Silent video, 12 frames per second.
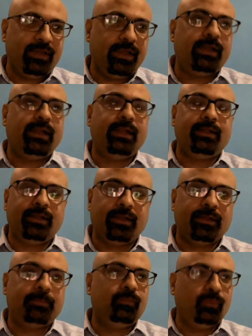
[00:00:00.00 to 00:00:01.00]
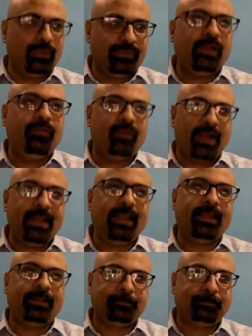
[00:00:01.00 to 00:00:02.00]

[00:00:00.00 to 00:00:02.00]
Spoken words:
year, and we're still fighting it.